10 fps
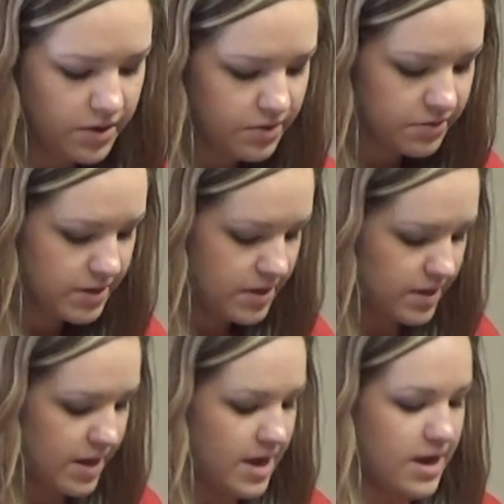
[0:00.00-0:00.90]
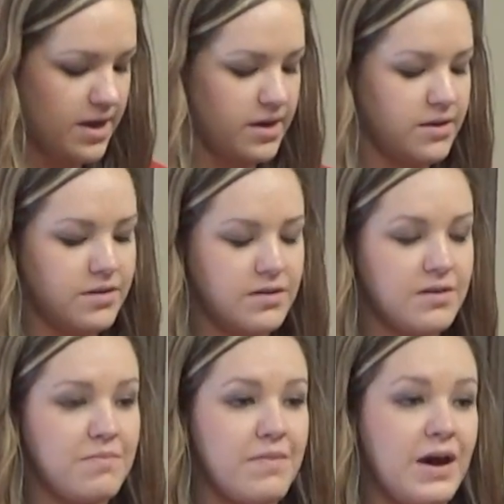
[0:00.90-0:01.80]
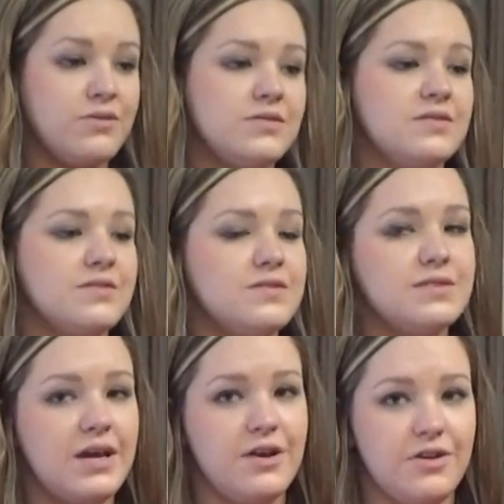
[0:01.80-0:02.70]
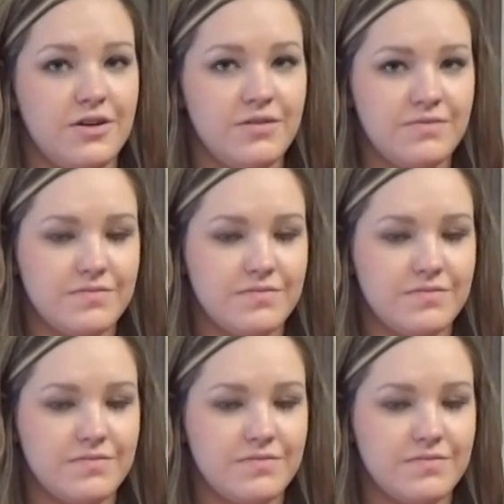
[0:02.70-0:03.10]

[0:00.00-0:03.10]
You'll need a mouse sander.